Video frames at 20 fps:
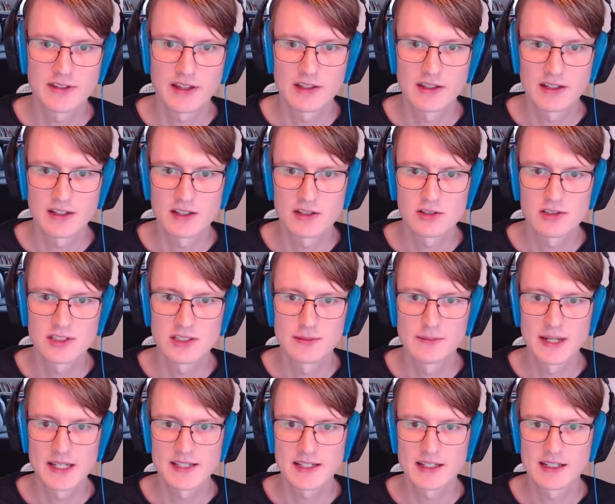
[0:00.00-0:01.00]
and then you see
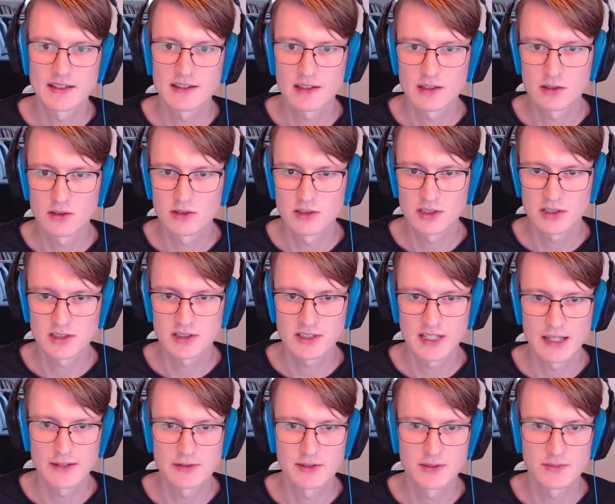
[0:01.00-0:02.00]
basically that you just
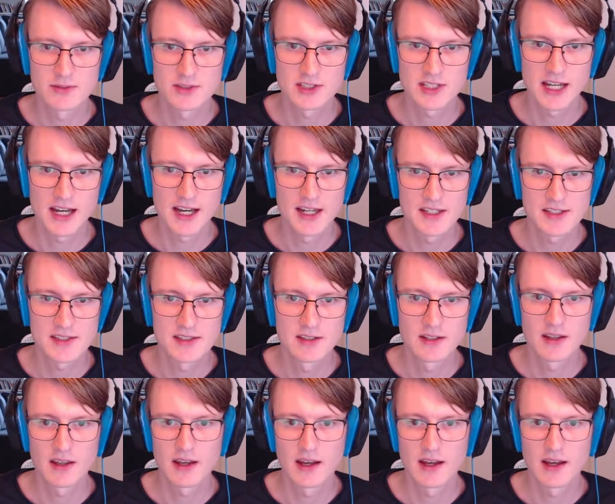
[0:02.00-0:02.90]
save some size